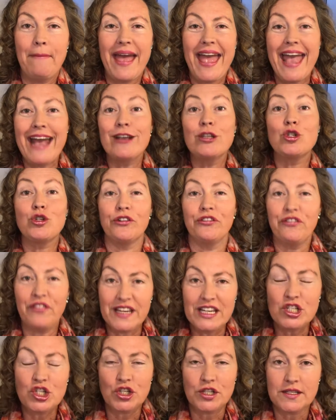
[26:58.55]
extra
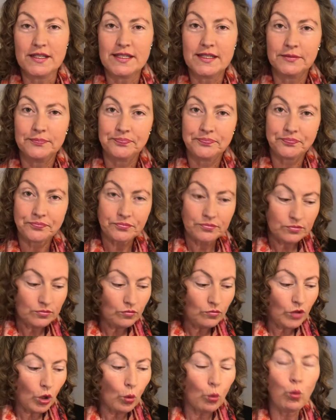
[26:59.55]
features,
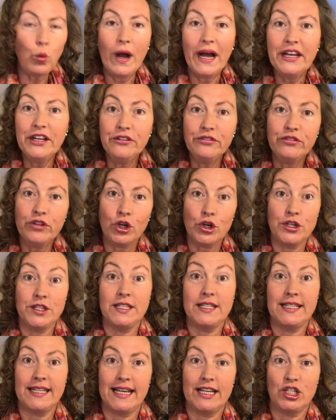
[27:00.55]
one of
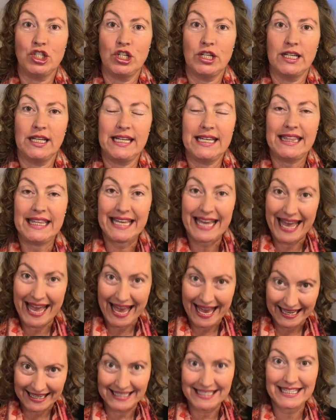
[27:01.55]
those is actually
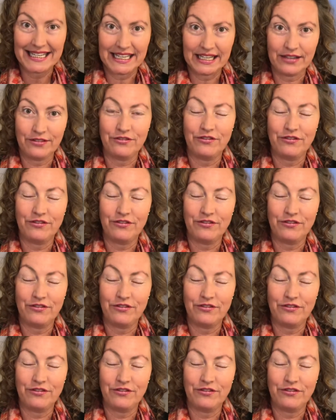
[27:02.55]
the editing